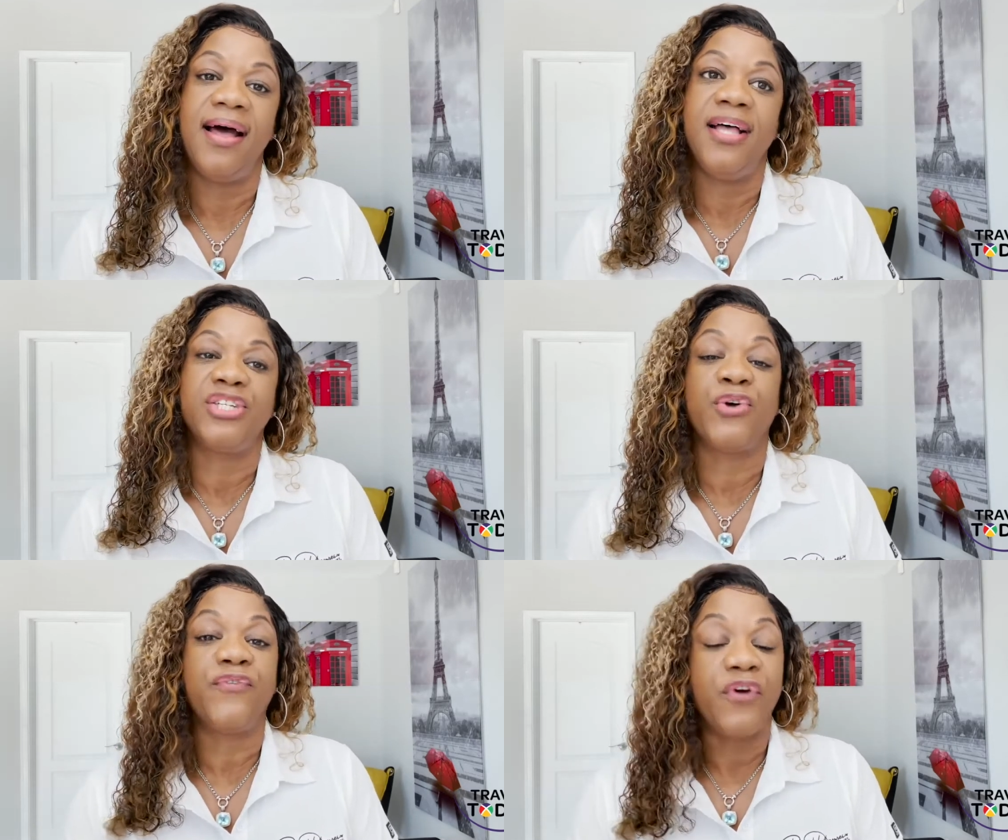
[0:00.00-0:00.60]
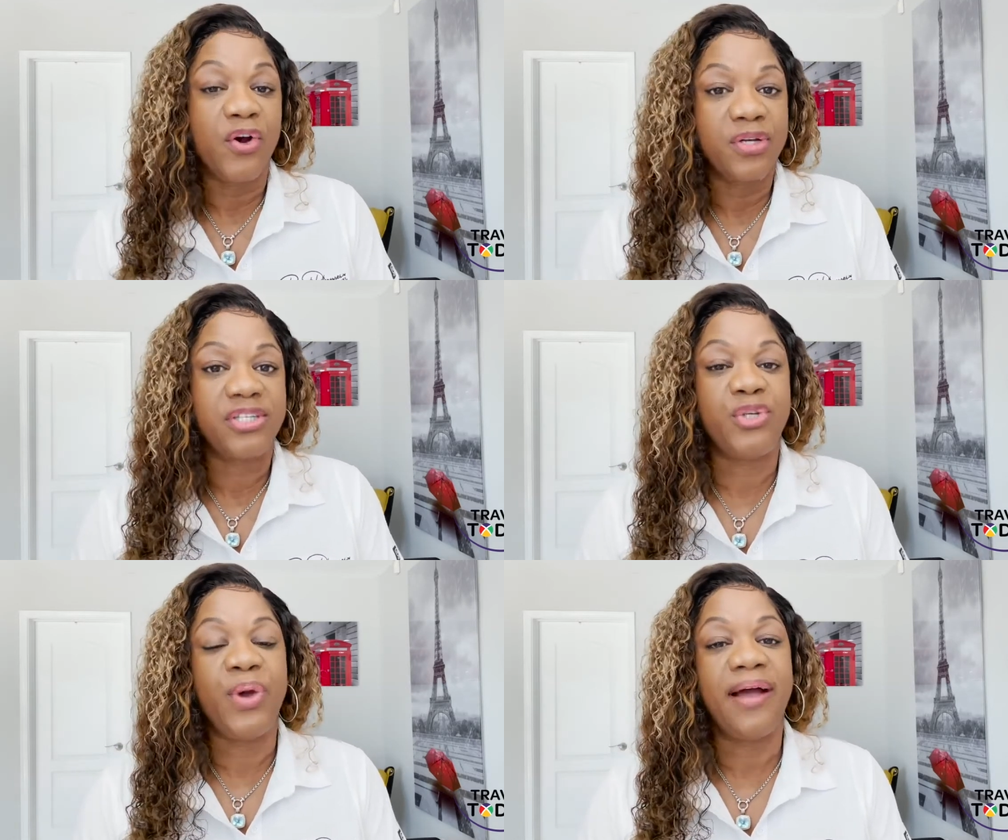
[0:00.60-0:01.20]
So
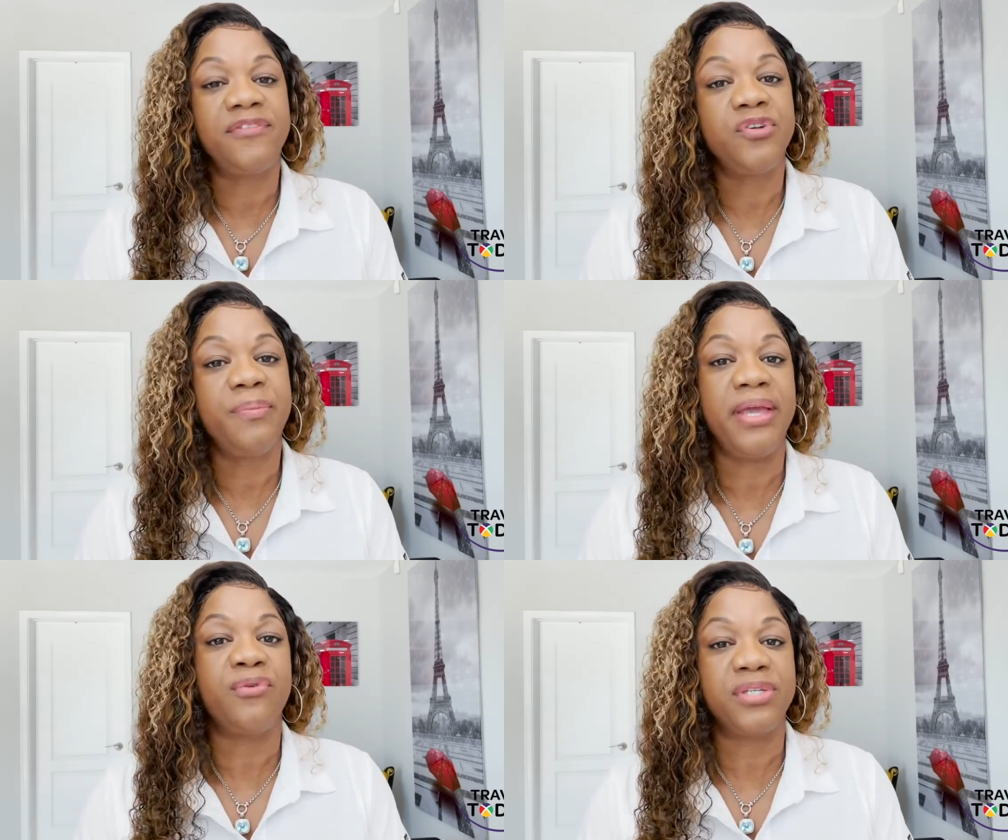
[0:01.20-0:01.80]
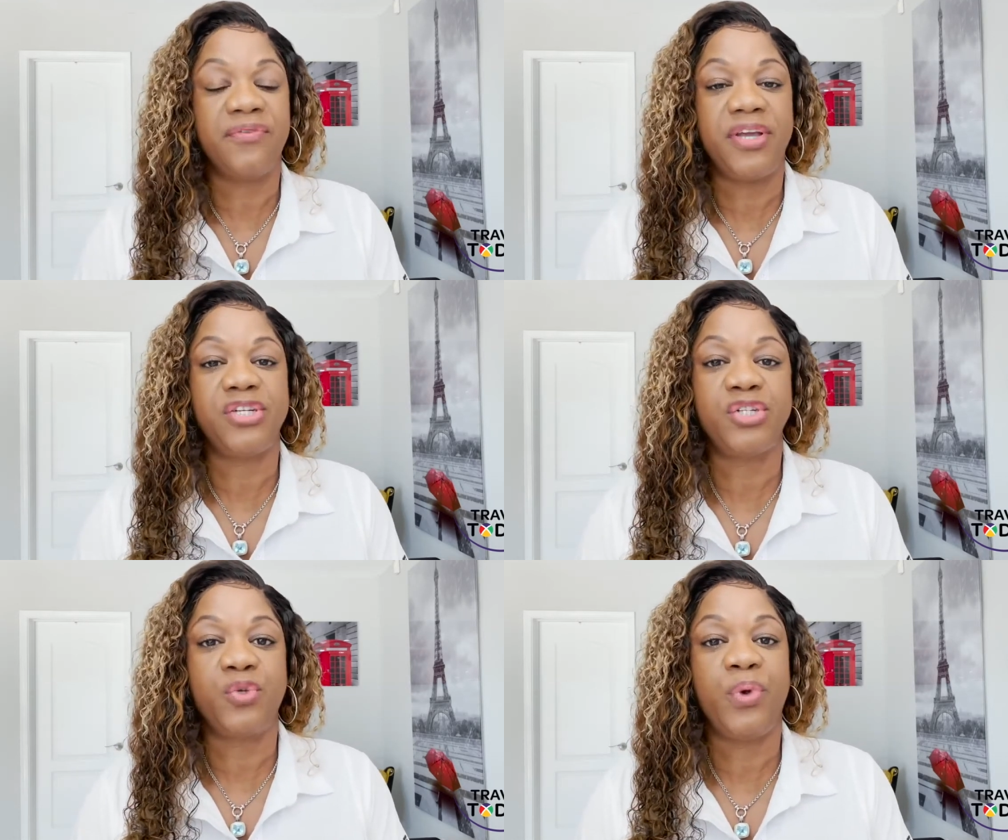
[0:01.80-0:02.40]
first, you have to make
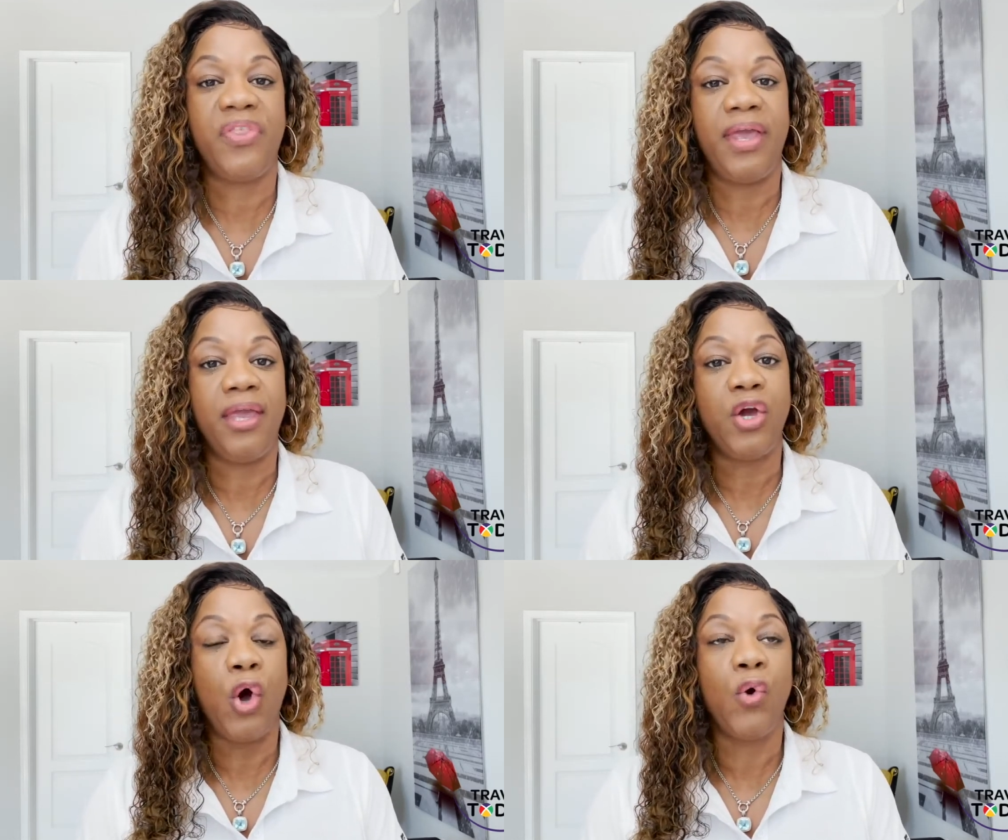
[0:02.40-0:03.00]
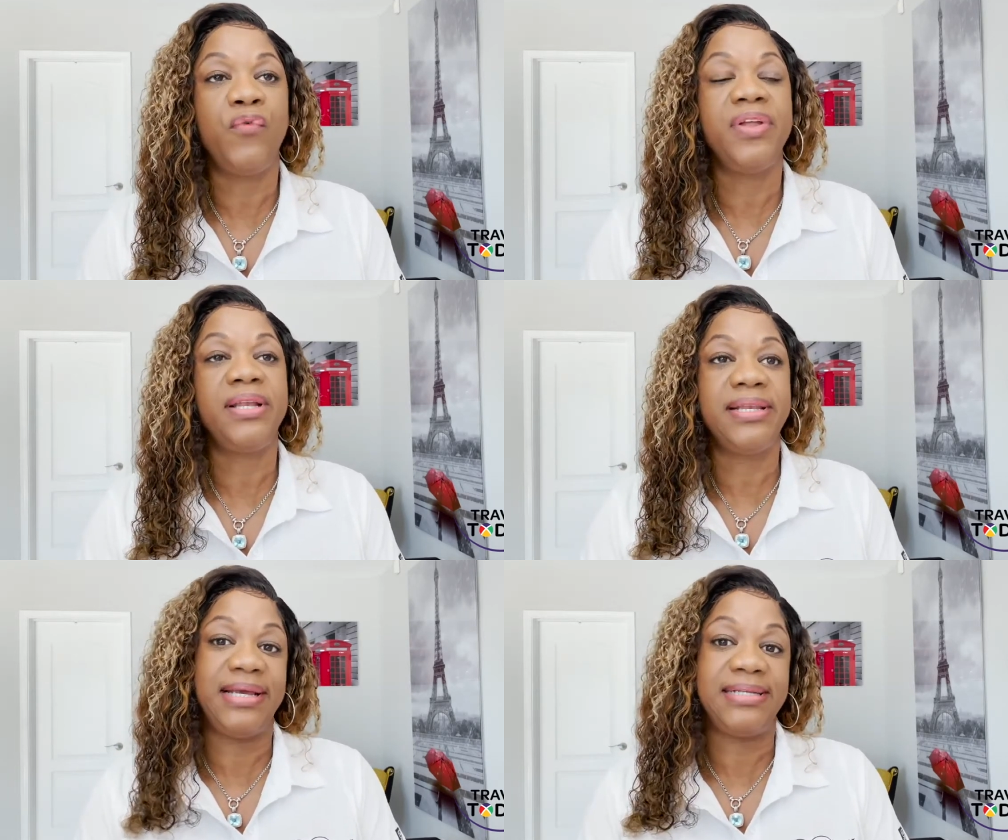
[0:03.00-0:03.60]
reservations with a
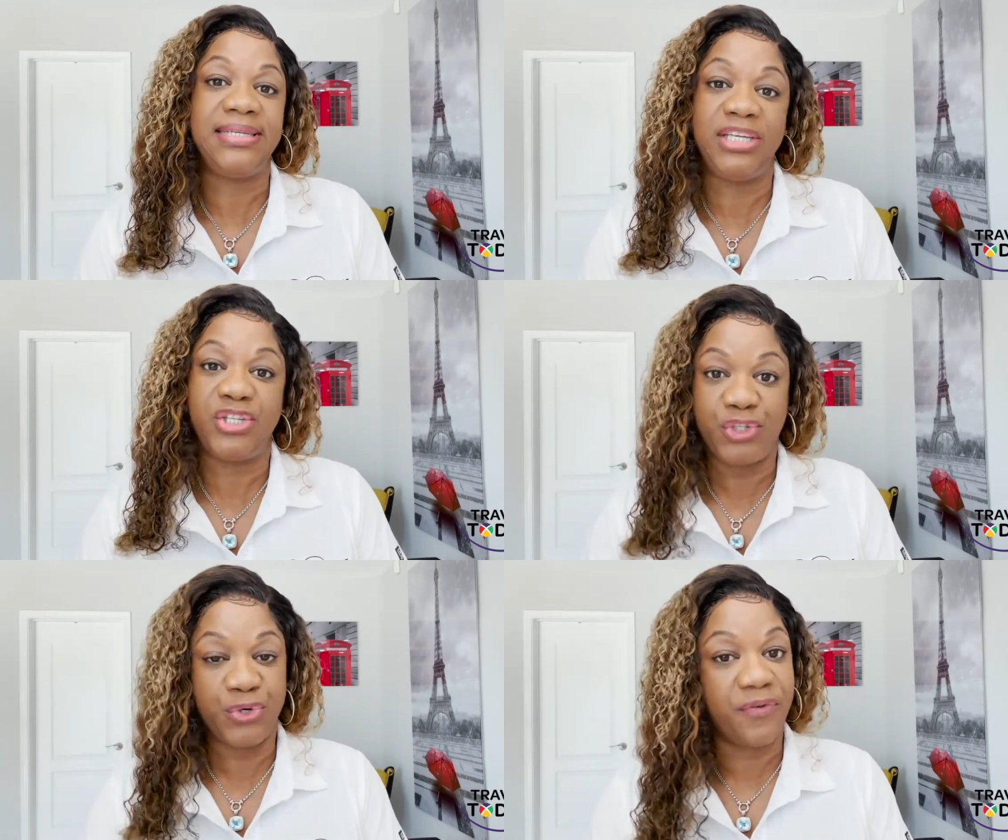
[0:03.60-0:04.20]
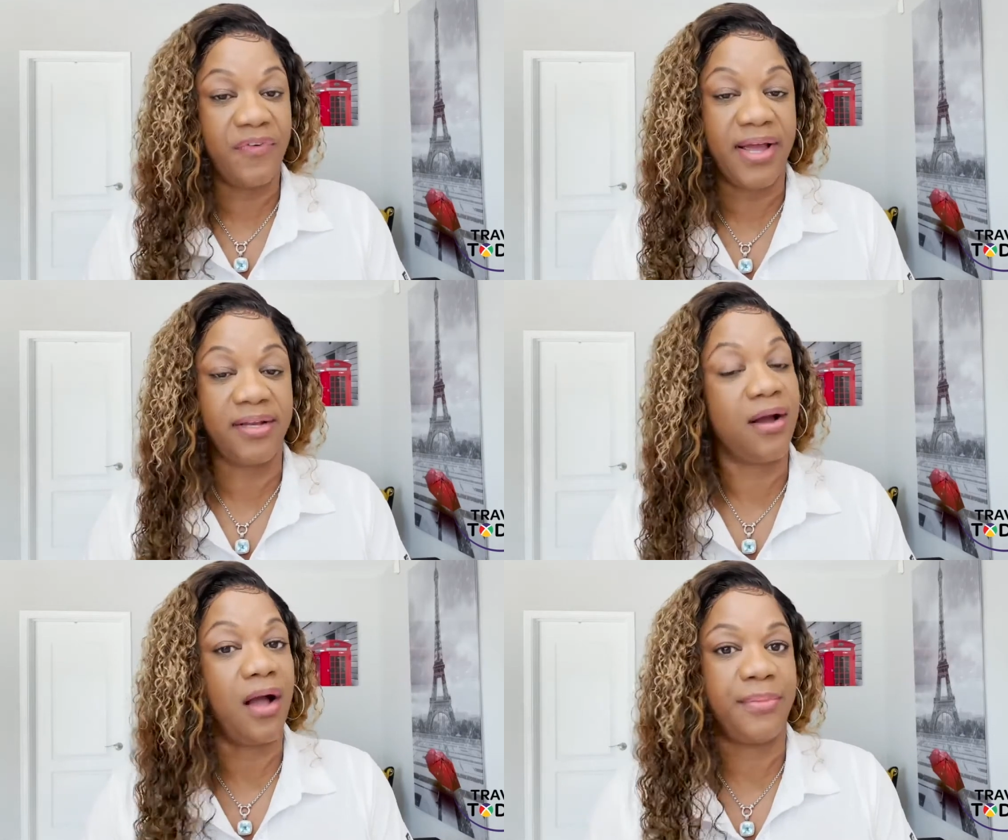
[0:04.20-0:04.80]
COVID-19 certified
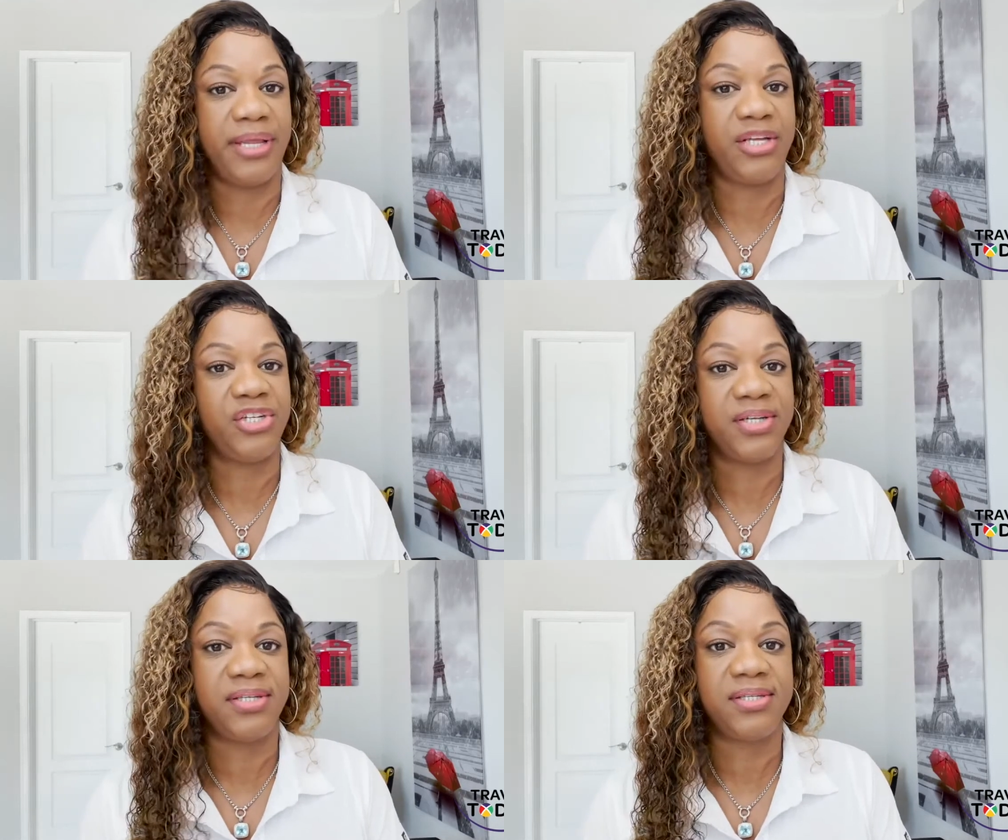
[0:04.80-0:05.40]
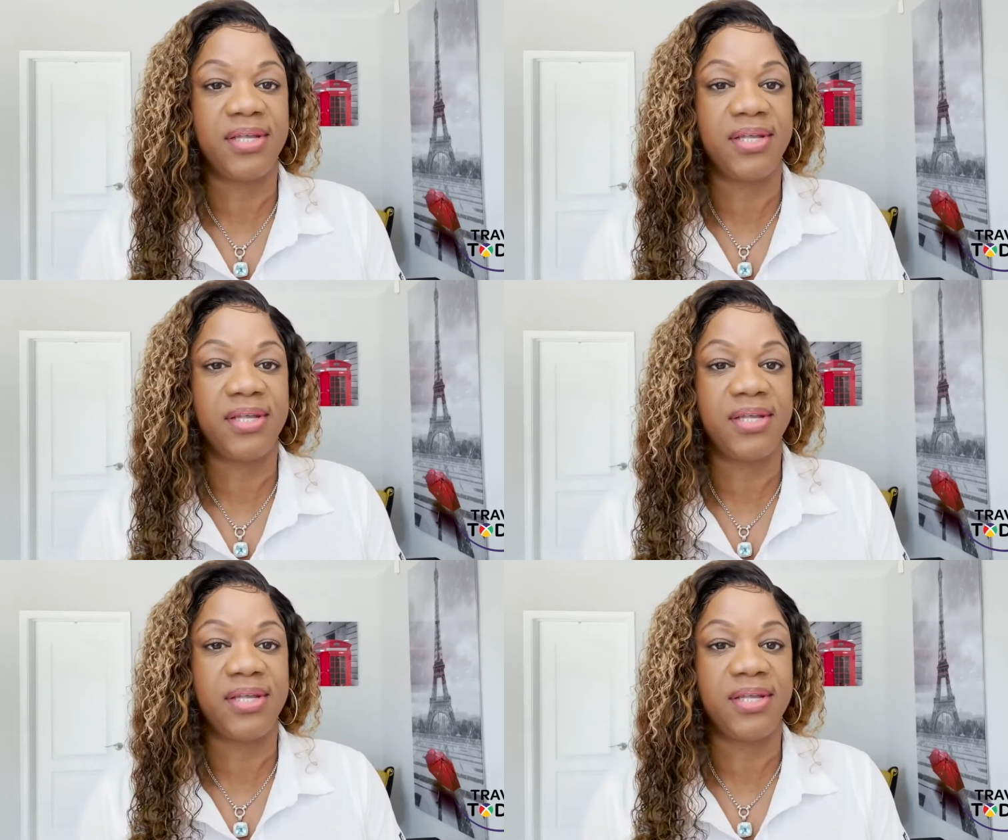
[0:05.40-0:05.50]
accommodations,